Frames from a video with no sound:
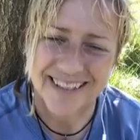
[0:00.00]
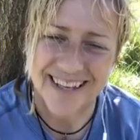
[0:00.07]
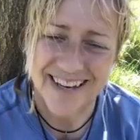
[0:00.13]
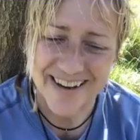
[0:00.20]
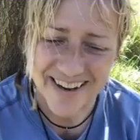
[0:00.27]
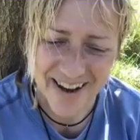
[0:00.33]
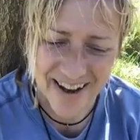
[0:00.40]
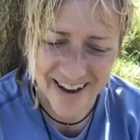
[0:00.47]

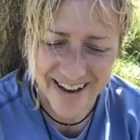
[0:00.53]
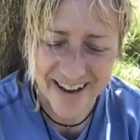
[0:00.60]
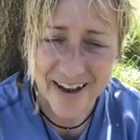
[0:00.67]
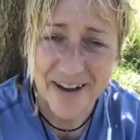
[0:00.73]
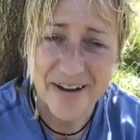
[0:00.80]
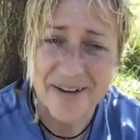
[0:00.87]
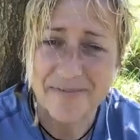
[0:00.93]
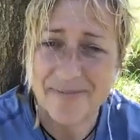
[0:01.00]
So I
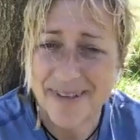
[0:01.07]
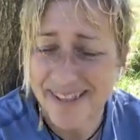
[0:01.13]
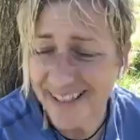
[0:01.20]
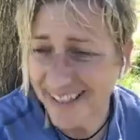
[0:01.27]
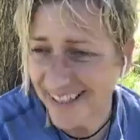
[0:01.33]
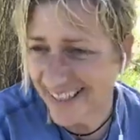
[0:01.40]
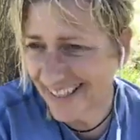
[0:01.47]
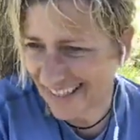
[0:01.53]
hope
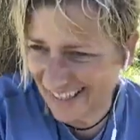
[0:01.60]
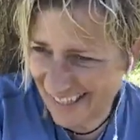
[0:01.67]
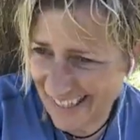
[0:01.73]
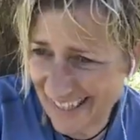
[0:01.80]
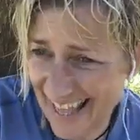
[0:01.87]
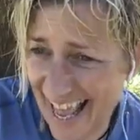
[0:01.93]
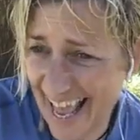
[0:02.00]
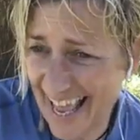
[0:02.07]

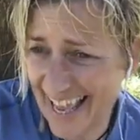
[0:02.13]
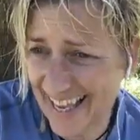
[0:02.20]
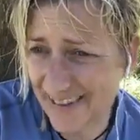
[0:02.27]
that